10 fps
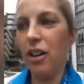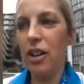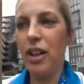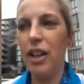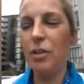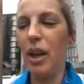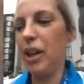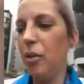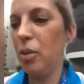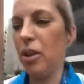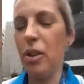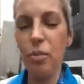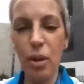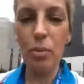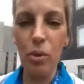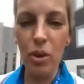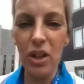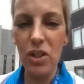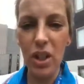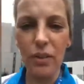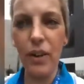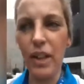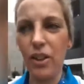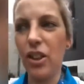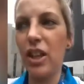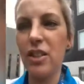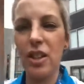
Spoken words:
Anyway, what a morning so far. The things that